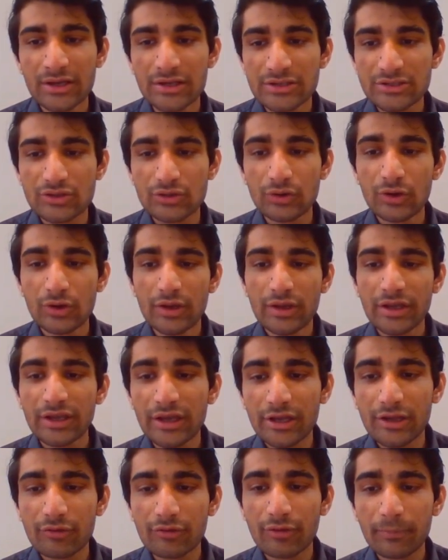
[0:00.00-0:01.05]
So
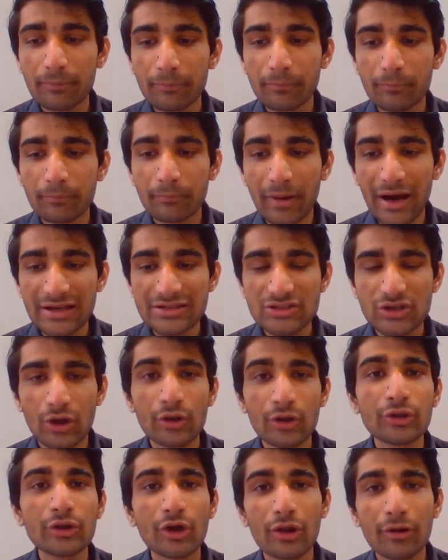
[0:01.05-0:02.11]
here you will pass
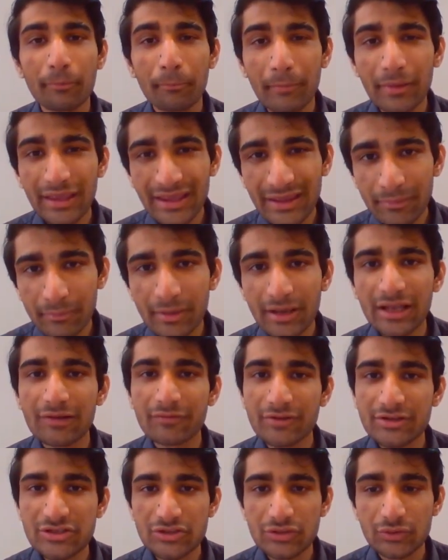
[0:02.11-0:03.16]
on your email
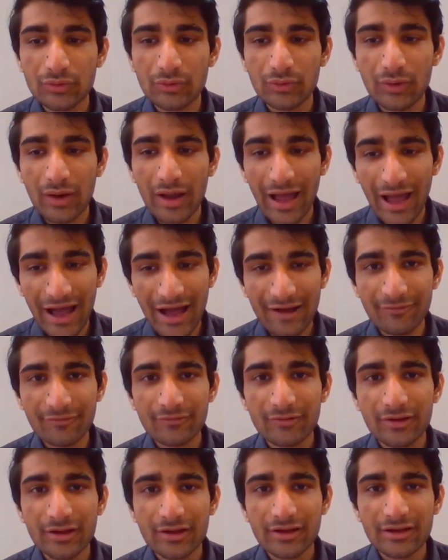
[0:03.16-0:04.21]
which you have
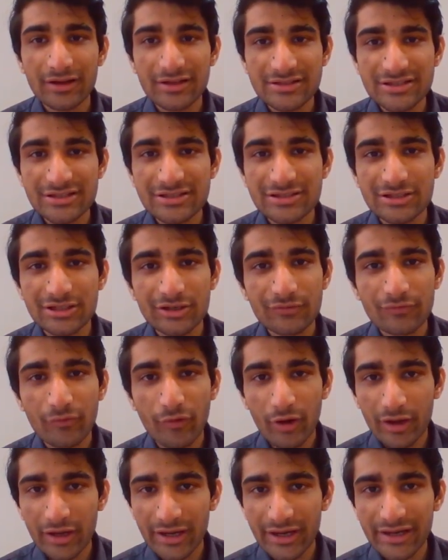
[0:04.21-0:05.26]
registered
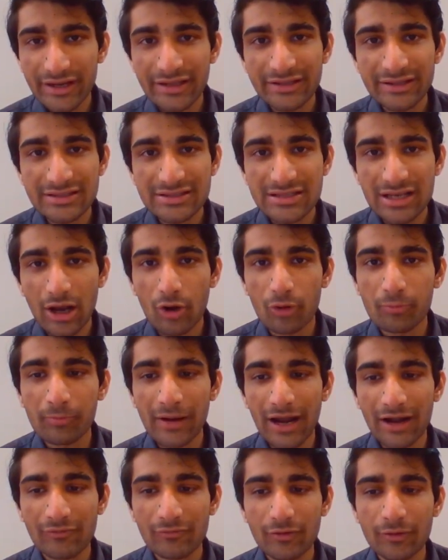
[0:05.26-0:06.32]
for creating this cloud
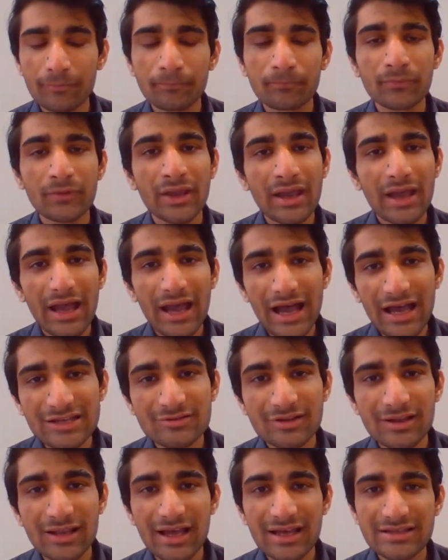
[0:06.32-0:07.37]
platform, as
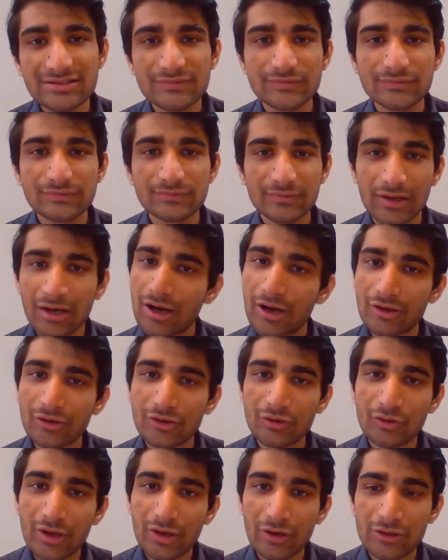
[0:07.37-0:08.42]
well as
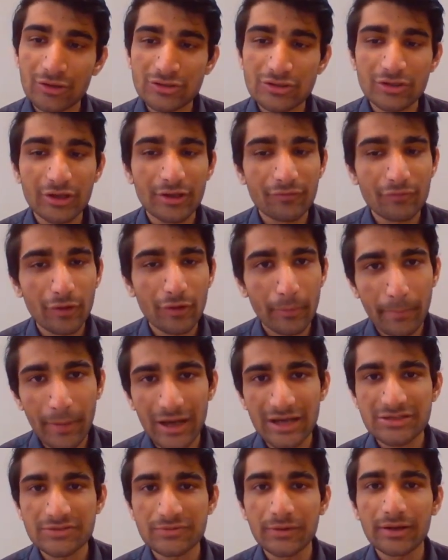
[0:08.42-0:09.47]
you can also give your
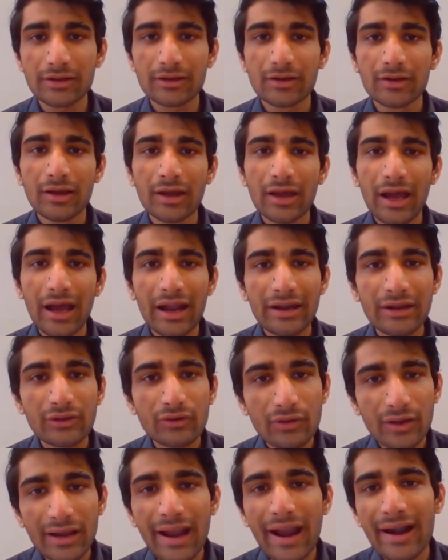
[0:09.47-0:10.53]
password, and
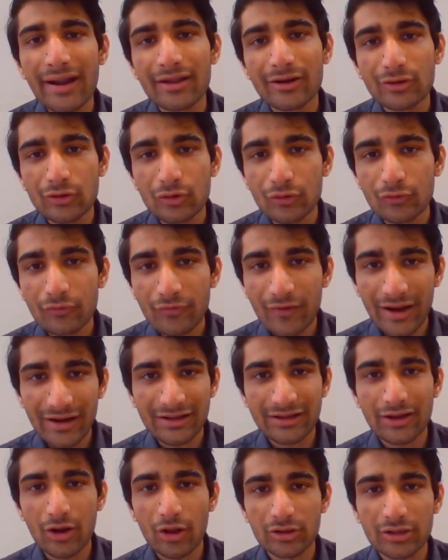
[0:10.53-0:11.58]
you can add a
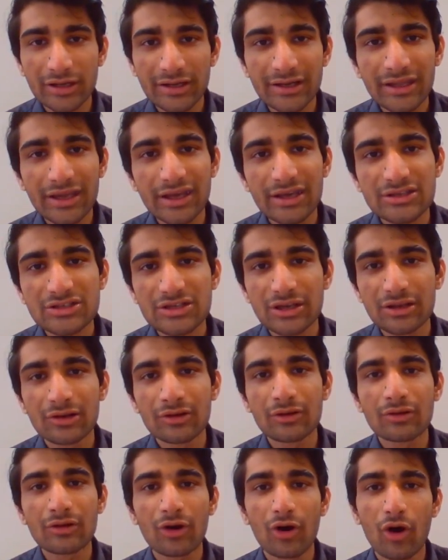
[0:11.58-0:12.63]
two-factor
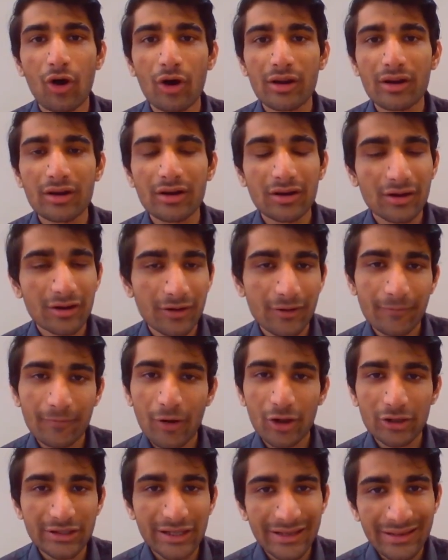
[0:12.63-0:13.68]
authentication or
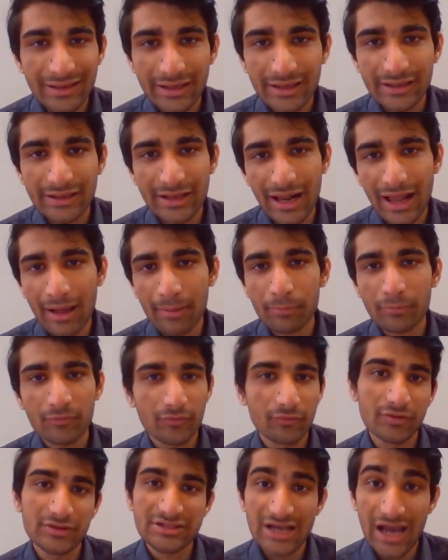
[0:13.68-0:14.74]
authenticator app,
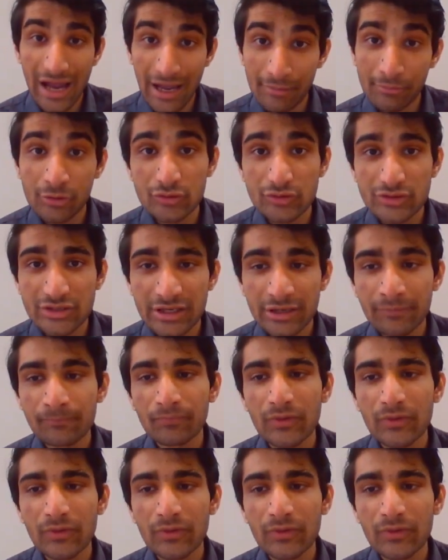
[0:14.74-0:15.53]
which I'm using